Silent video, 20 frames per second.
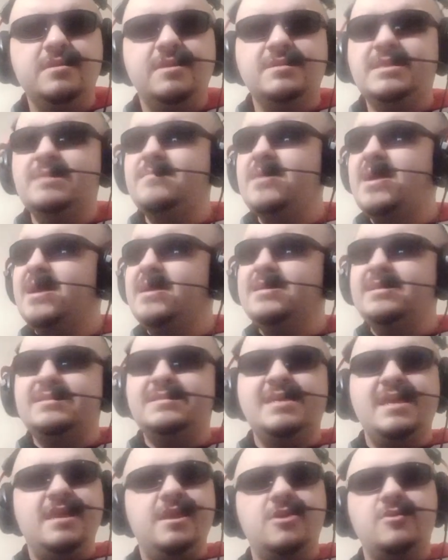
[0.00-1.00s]
because I'm not going to
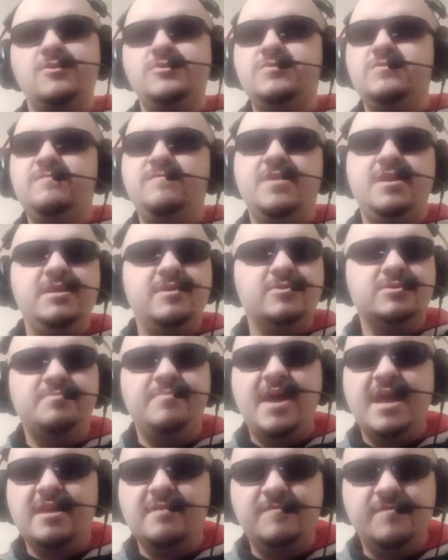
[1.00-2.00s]
sit here and do videos
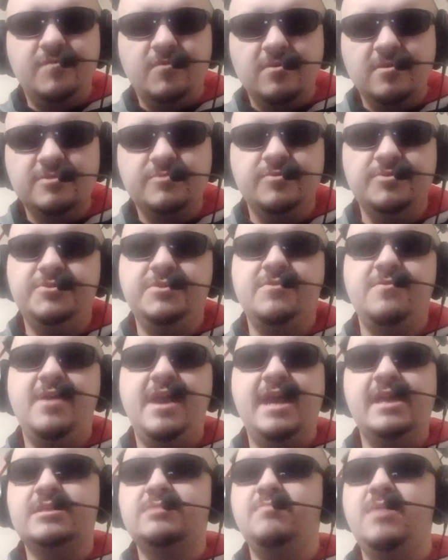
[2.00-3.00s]
back and forth with your
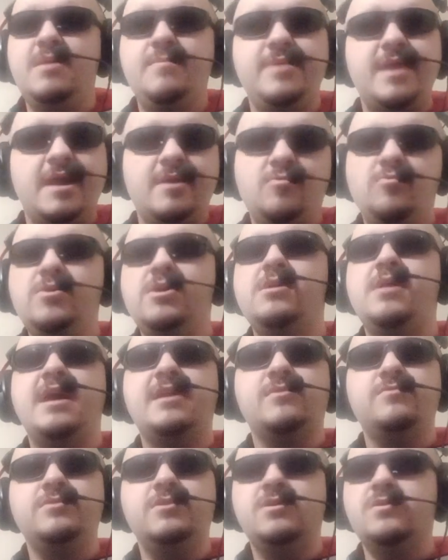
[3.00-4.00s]
ass. Maybe I will, I
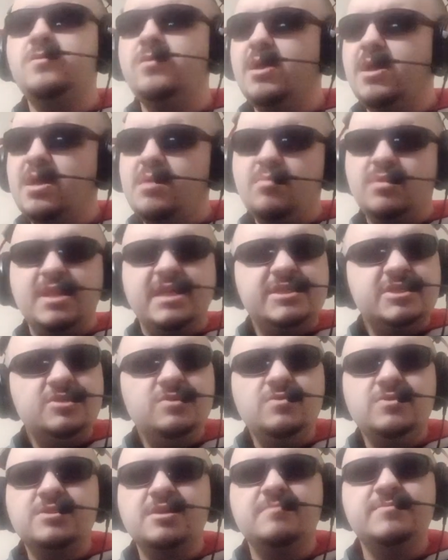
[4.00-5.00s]
don't know, but let's
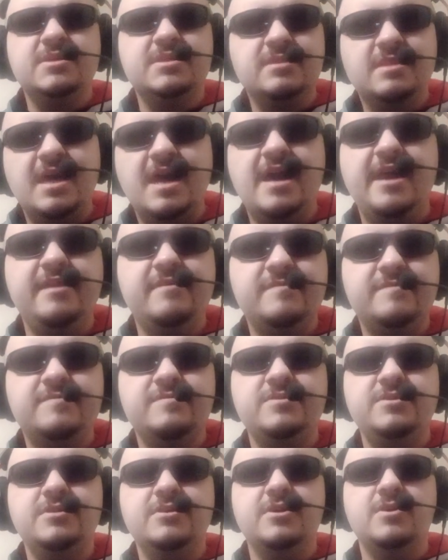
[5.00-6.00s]
do something
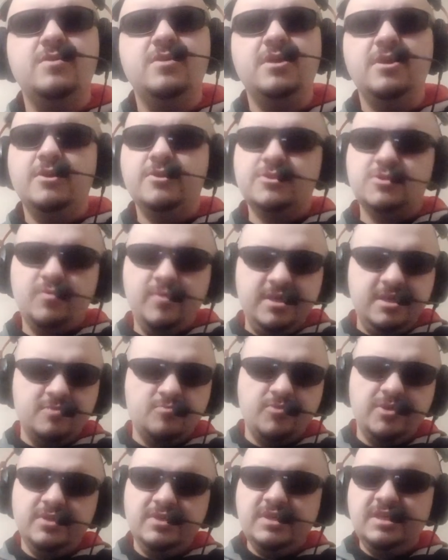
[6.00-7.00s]
live, you know, so we
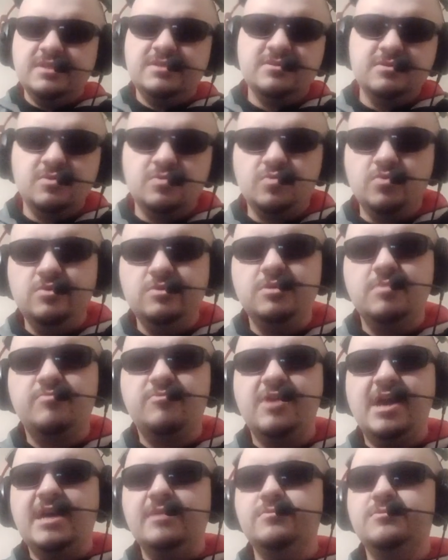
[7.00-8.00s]
can really get to the root of the
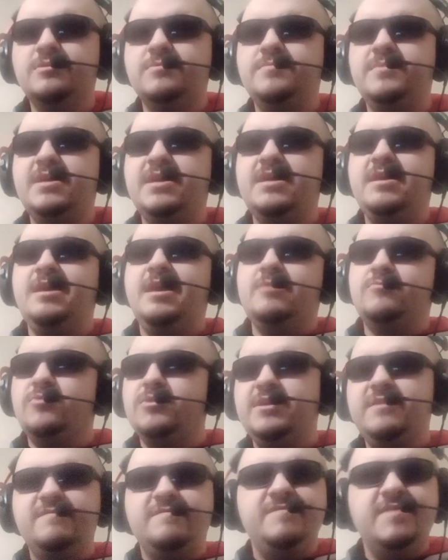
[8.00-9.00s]
problem and
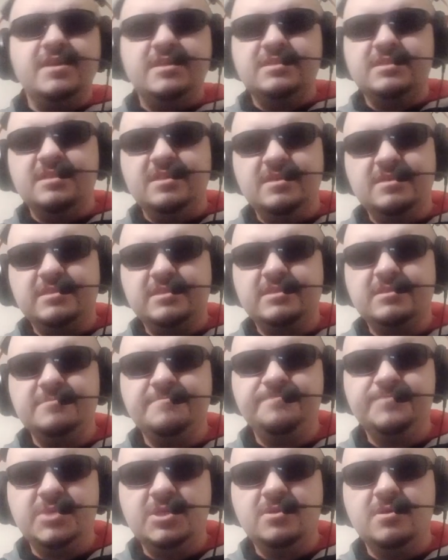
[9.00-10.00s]
really fix this,
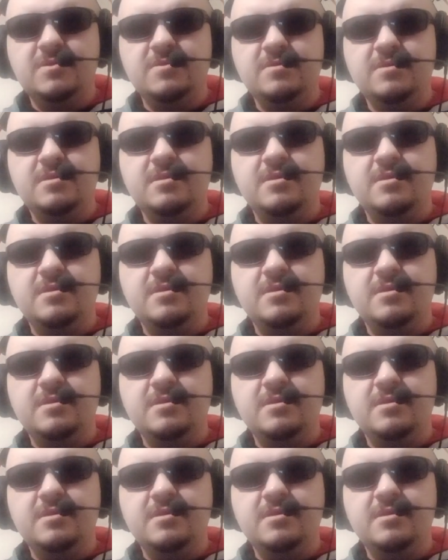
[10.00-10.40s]
you know.